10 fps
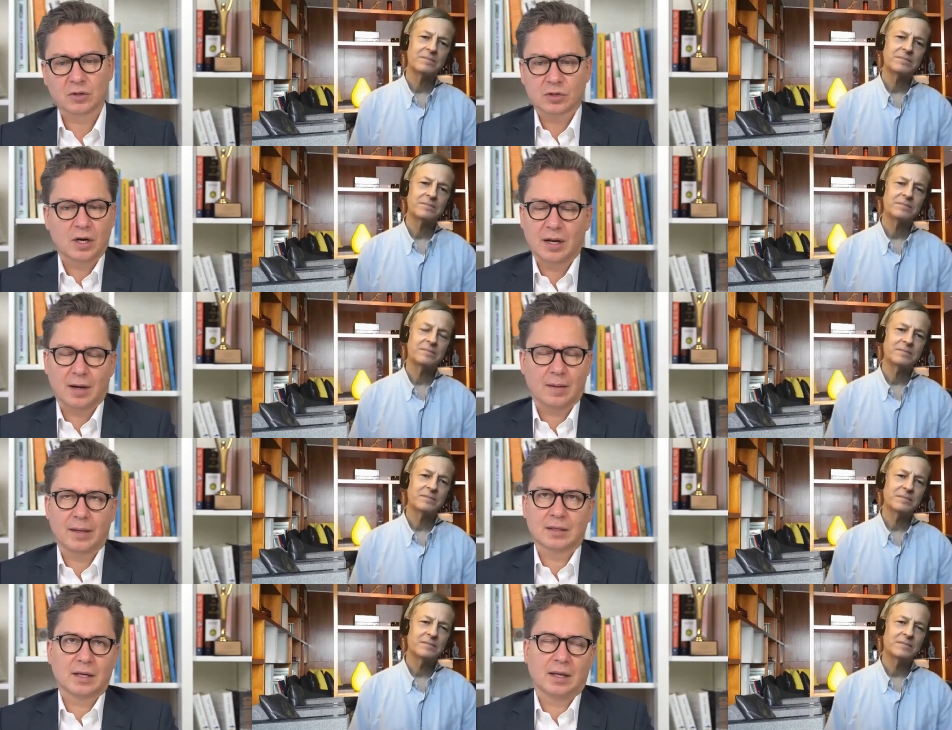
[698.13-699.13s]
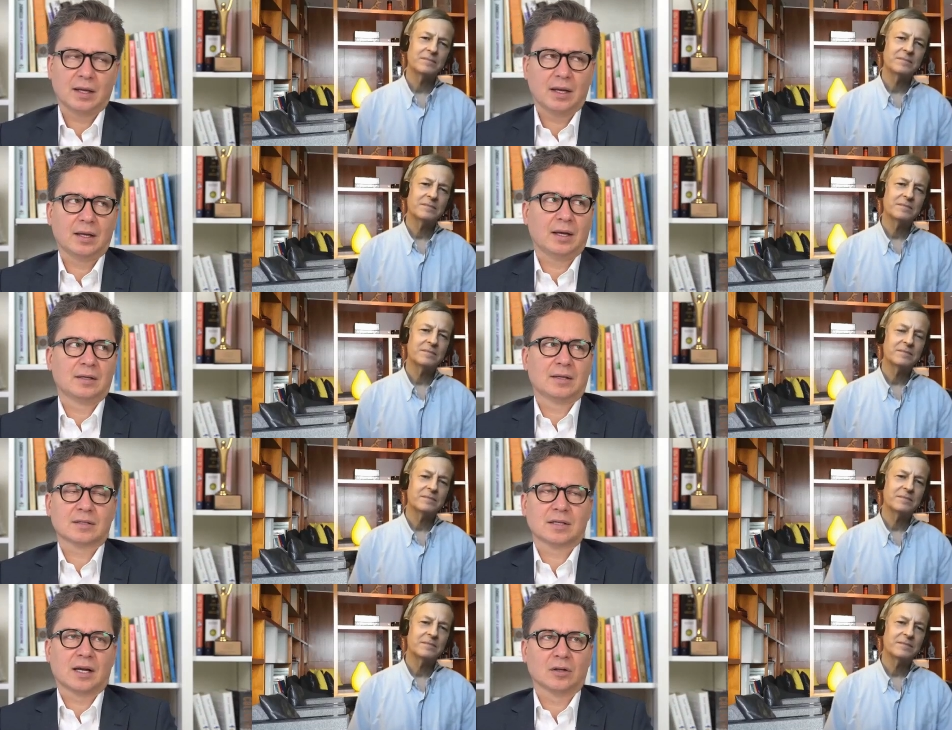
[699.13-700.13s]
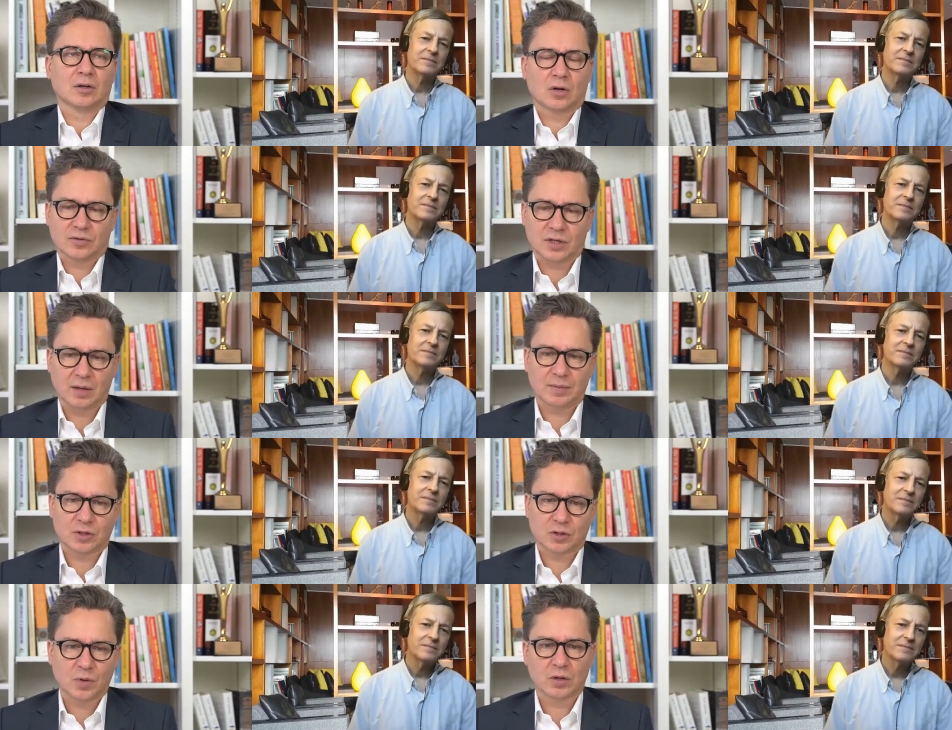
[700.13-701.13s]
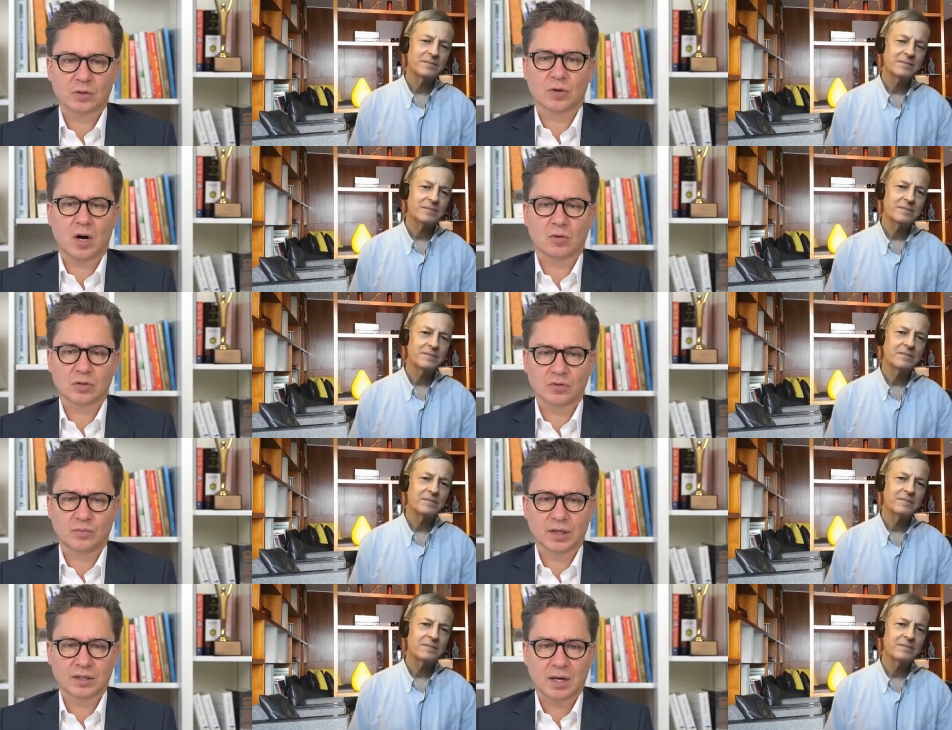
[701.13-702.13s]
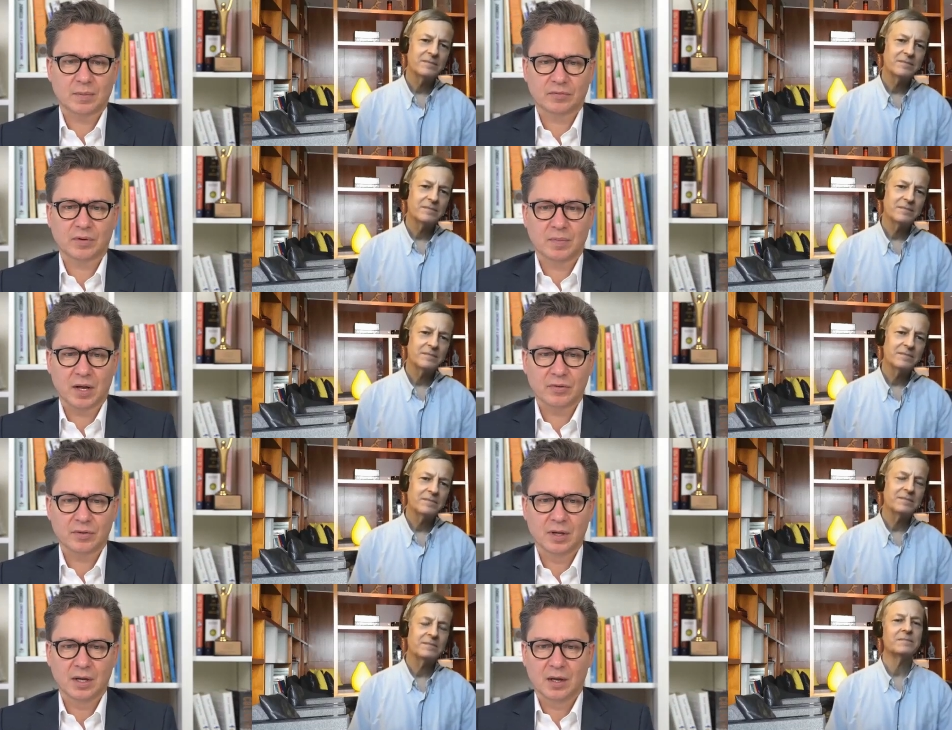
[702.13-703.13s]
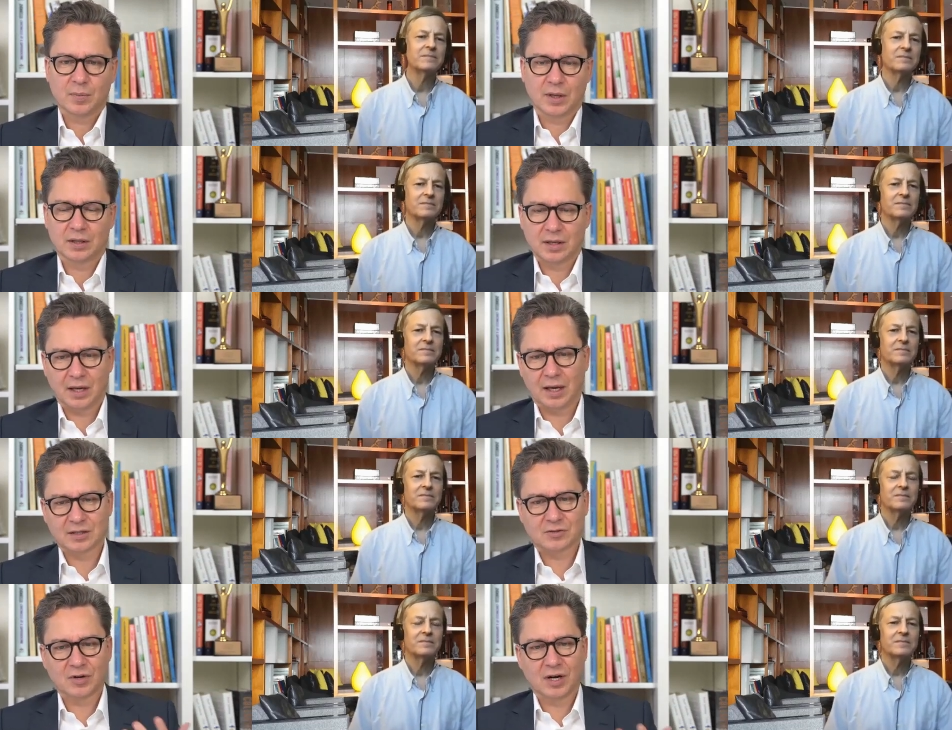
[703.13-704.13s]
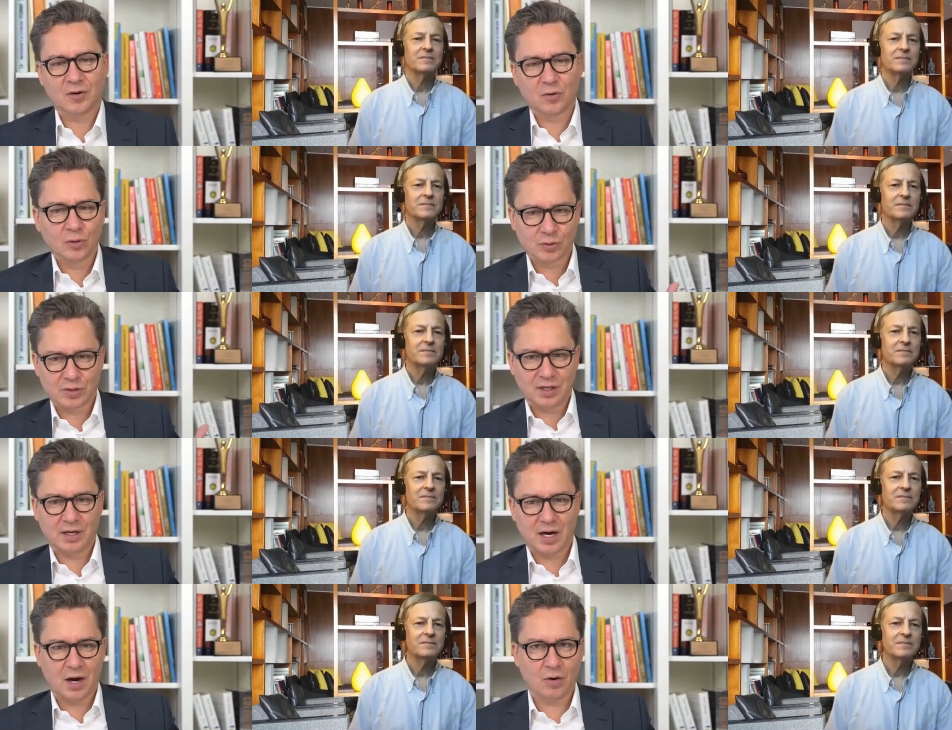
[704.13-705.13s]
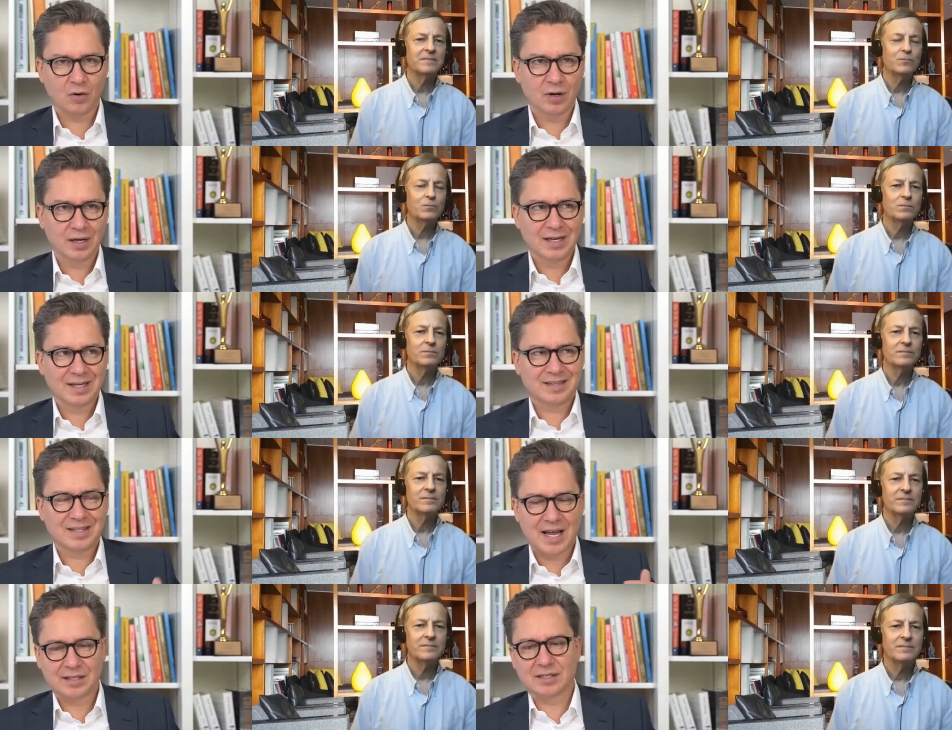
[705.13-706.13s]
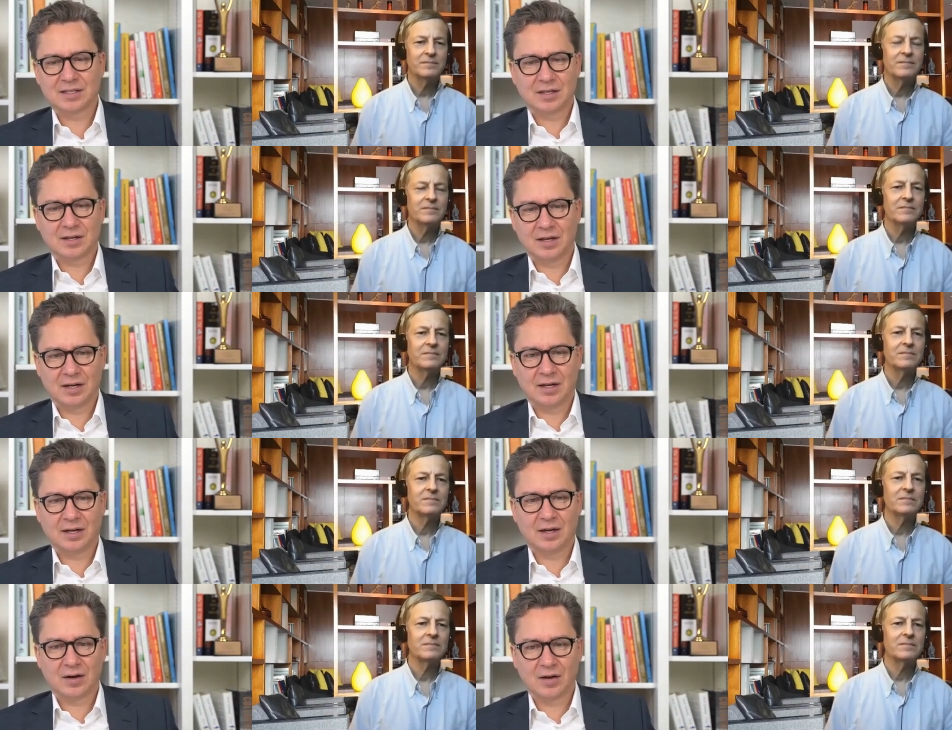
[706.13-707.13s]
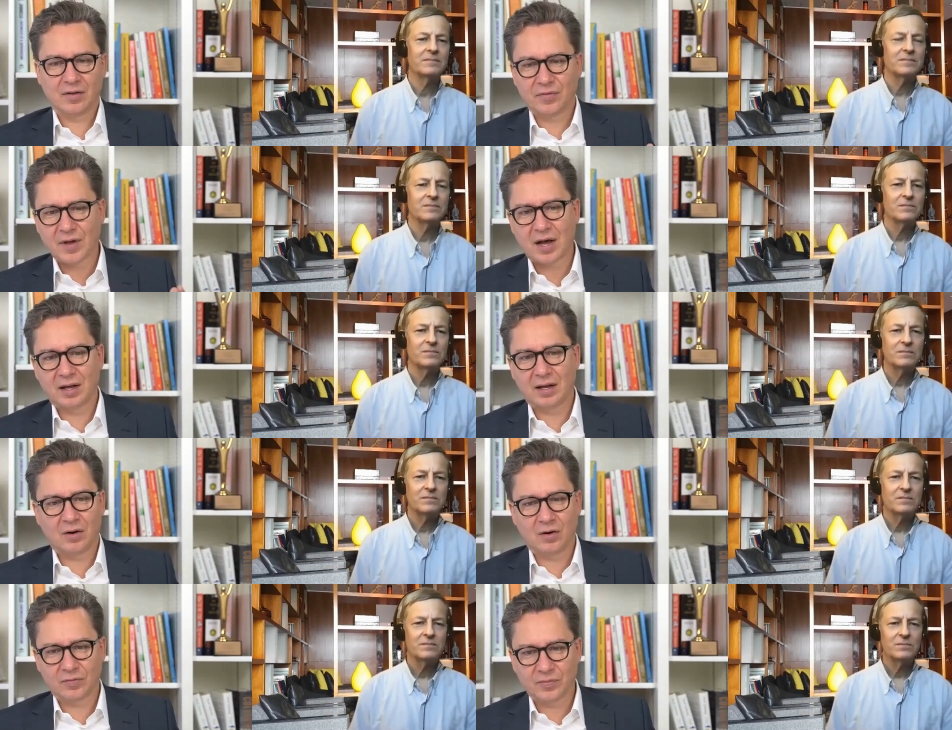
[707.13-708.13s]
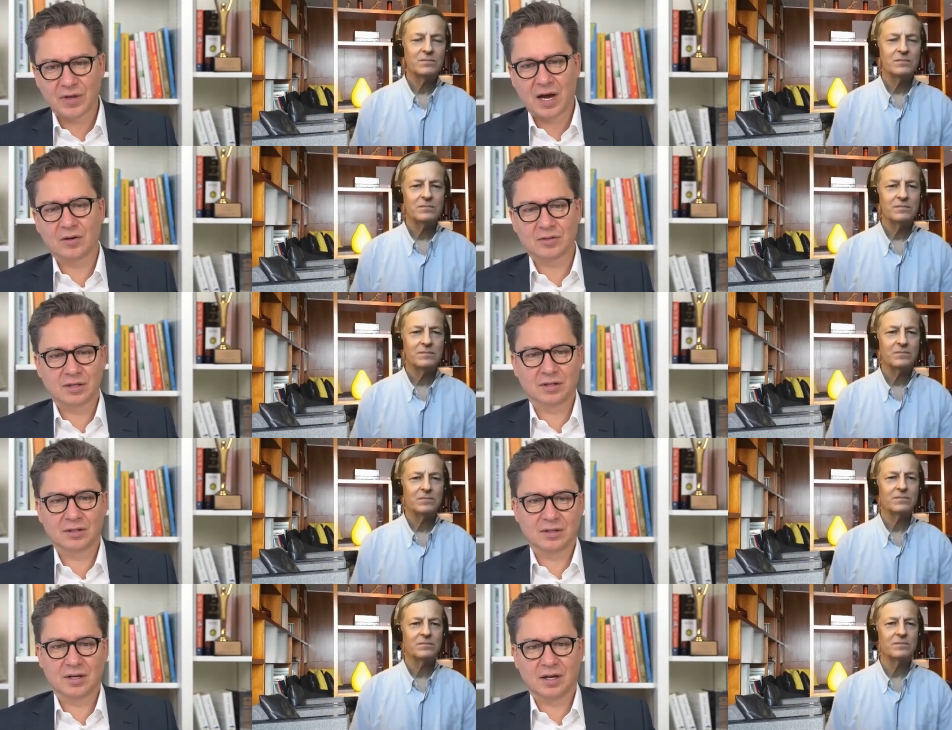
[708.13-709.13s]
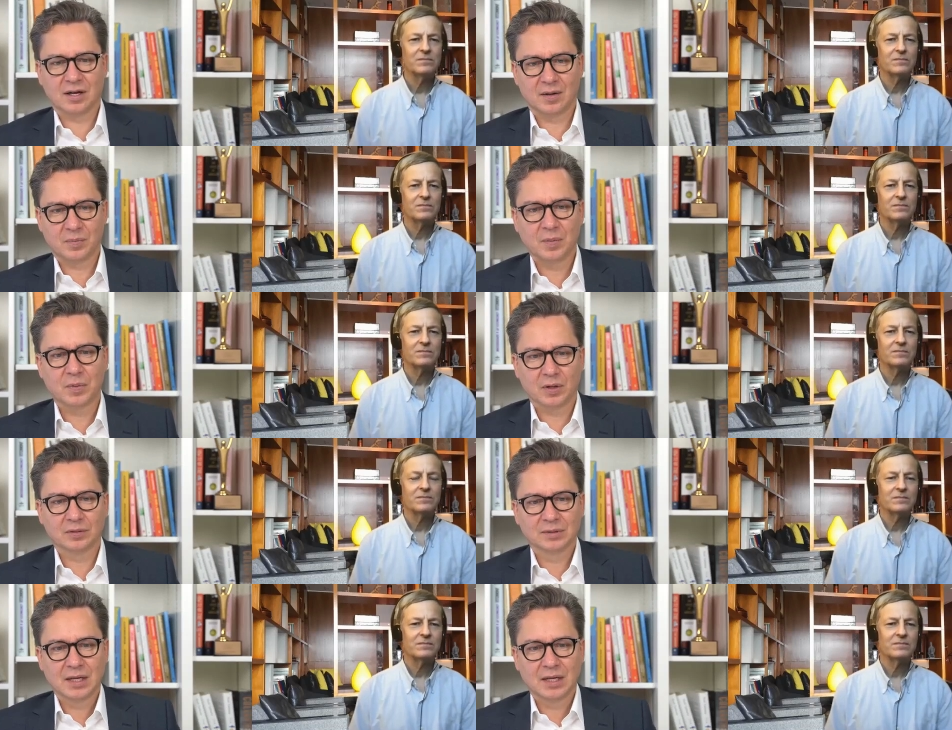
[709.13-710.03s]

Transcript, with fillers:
Speaker 1: Usually, I mean, it does take a lot of time. It's just 1 or 2 hours of my time every month, but it's really cool to see how tens of thousand people